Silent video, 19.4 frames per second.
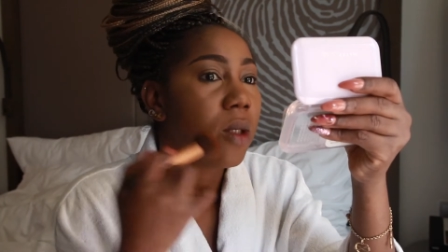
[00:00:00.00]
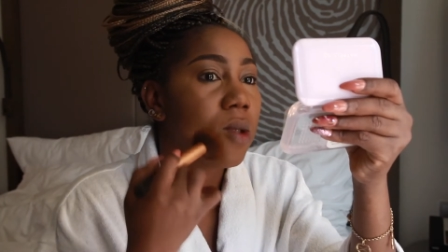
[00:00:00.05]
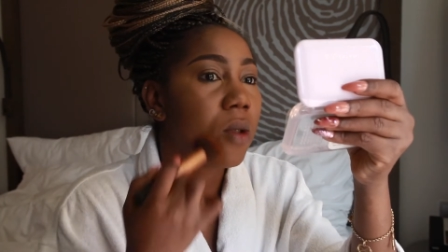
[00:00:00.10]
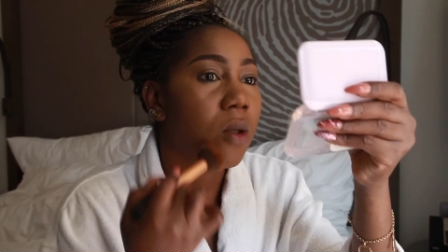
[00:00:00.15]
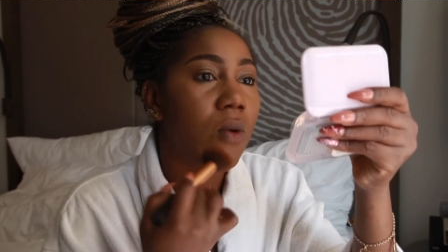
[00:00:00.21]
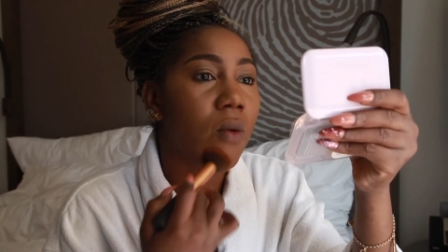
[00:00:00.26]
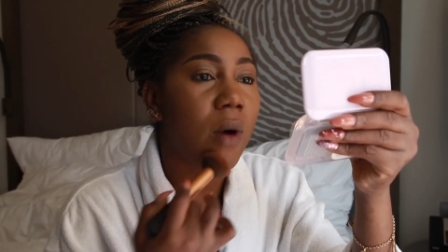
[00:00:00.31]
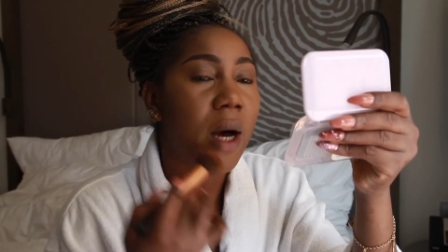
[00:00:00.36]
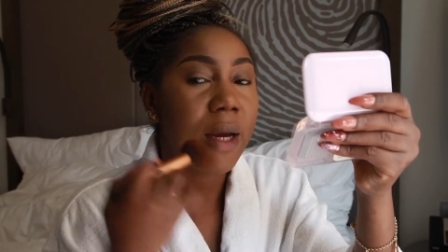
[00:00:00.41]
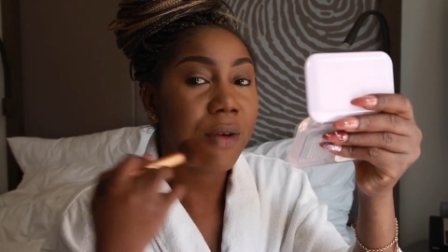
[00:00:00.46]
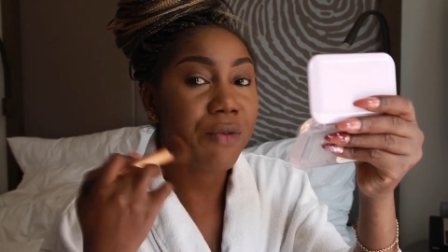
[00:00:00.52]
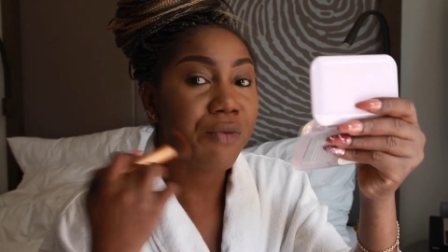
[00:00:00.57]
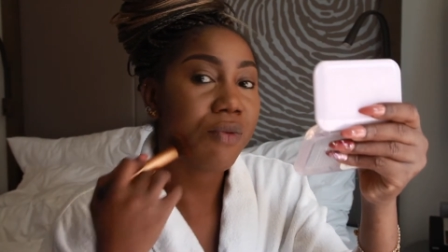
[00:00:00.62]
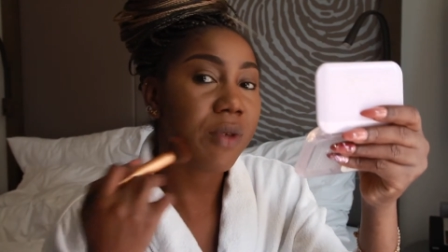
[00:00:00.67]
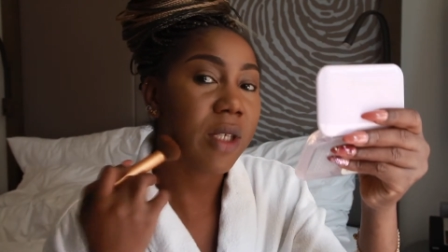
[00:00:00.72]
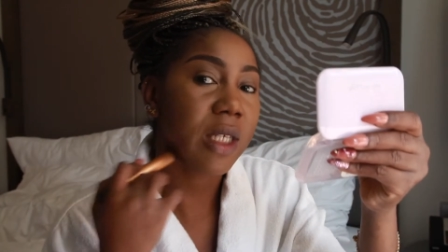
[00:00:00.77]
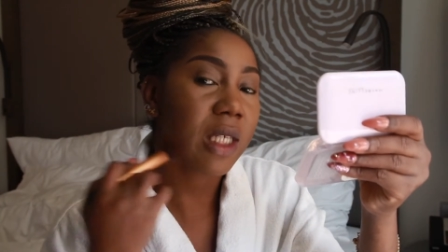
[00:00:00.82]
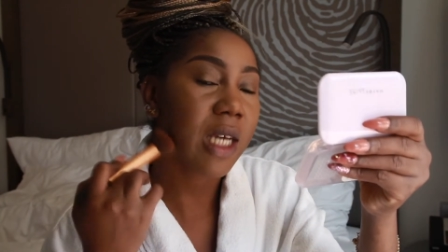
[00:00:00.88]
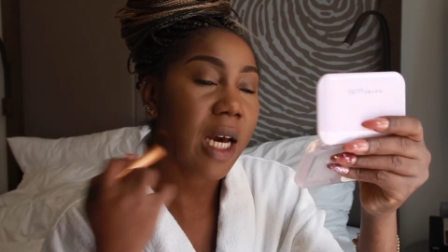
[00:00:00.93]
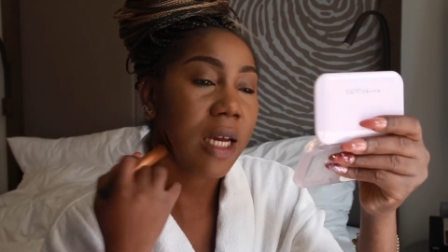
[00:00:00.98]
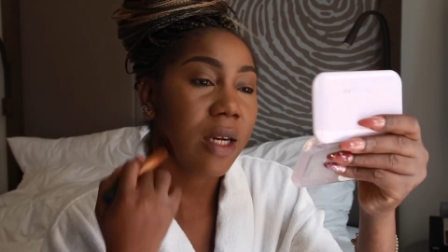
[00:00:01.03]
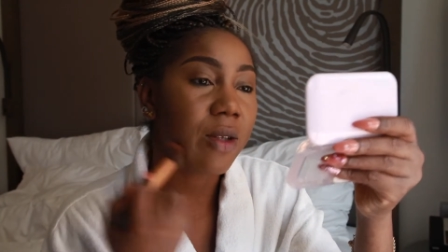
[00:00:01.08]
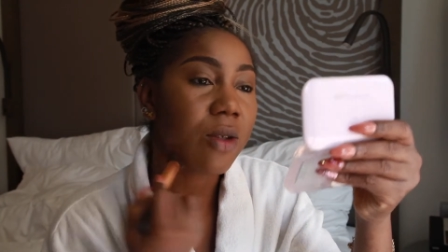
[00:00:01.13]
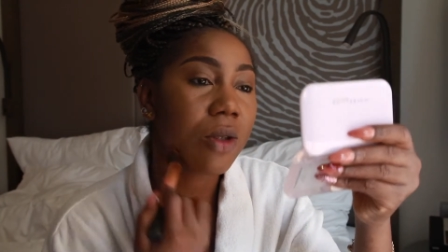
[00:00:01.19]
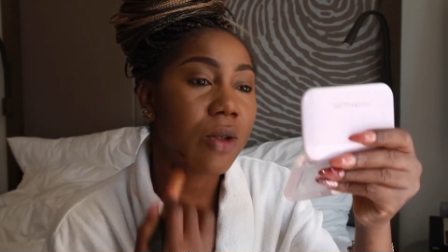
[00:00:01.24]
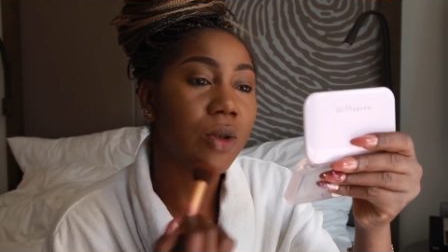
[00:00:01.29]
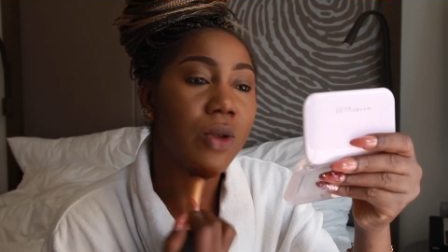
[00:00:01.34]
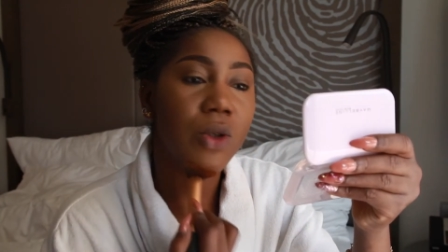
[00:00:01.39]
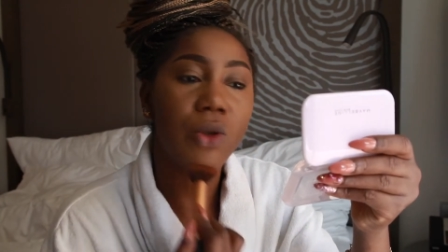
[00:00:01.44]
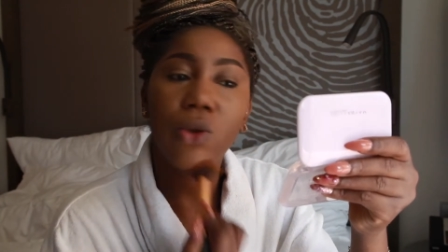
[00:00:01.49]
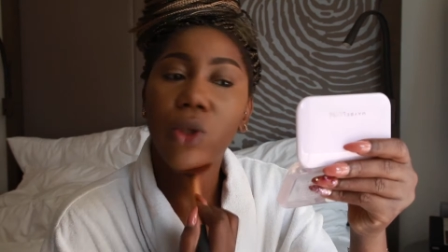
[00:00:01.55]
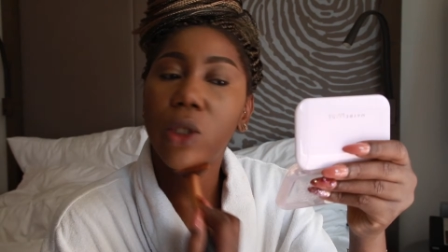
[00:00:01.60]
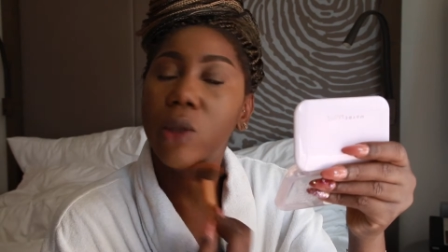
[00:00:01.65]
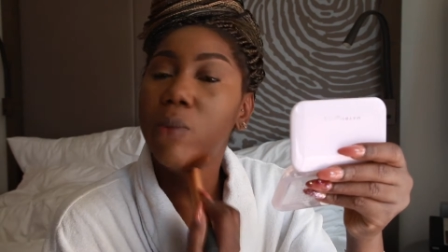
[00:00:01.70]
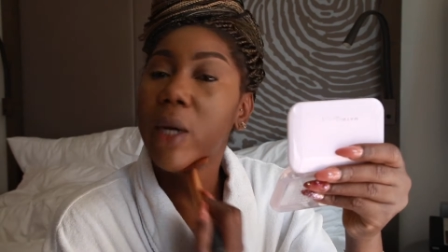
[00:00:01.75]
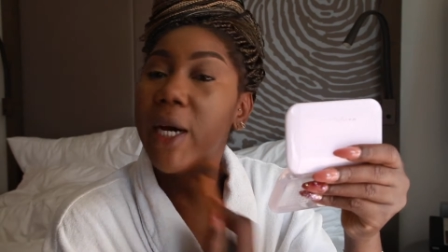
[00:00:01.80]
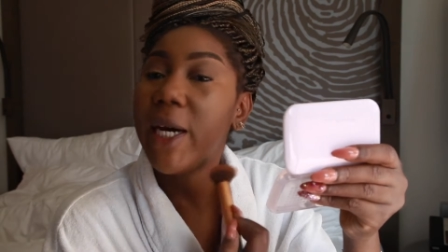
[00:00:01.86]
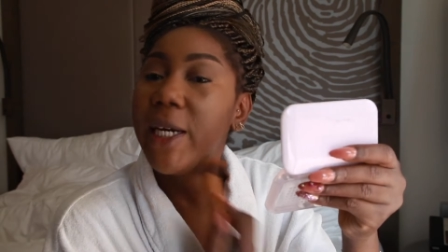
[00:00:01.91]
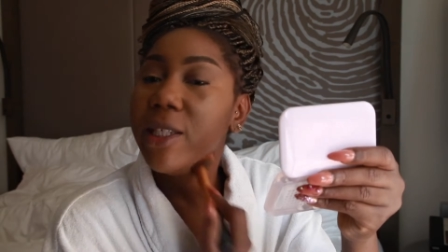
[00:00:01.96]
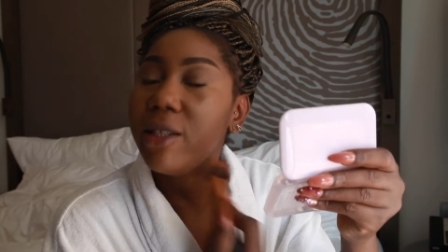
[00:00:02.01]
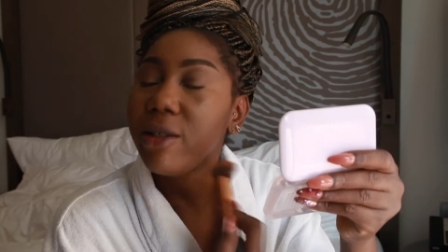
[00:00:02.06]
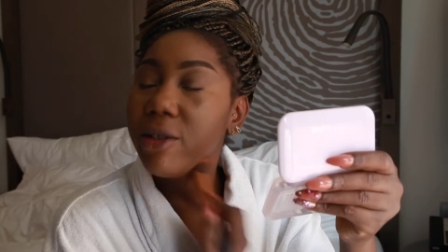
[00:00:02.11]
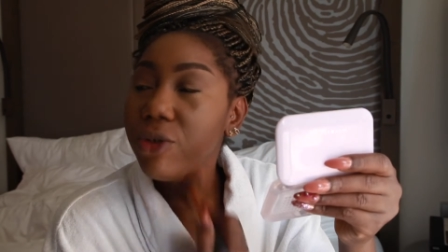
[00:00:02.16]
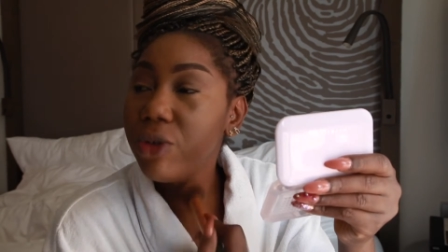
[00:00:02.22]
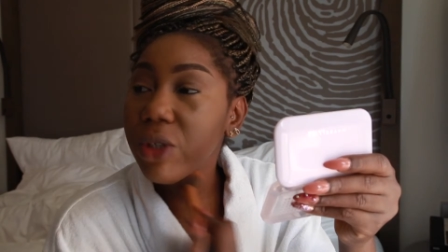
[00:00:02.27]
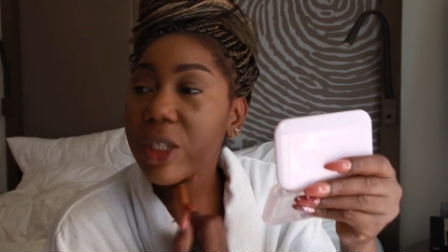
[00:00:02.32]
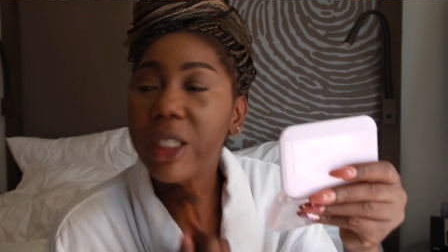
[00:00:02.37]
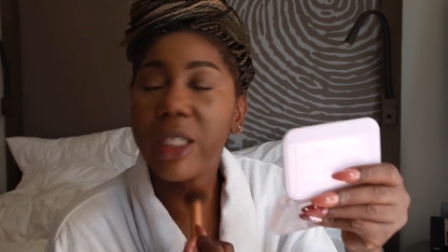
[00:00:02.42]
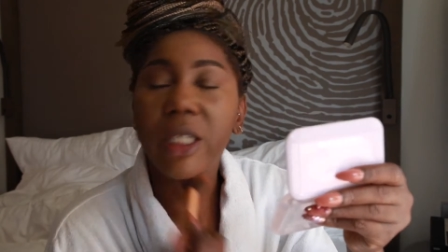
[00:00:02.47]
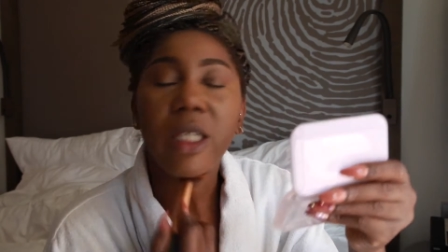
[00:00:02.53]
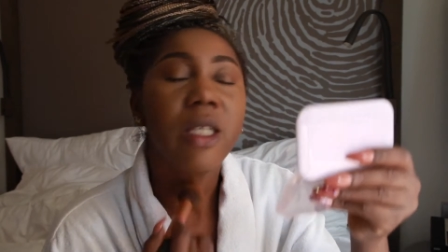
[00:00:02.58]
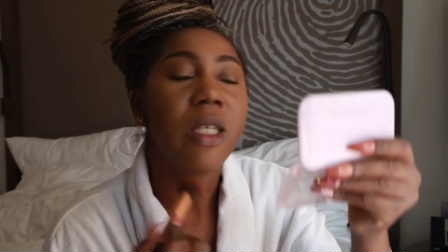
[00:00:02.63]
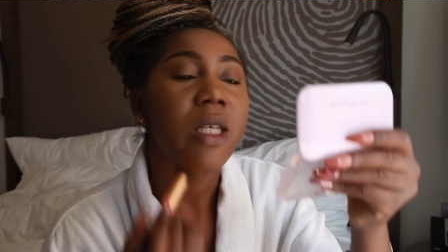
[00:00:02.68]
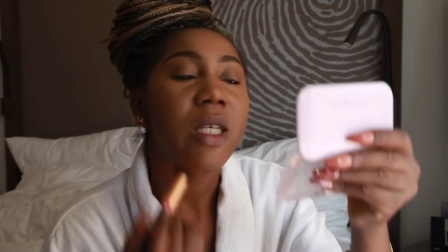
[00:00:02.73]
So I decided to use my degree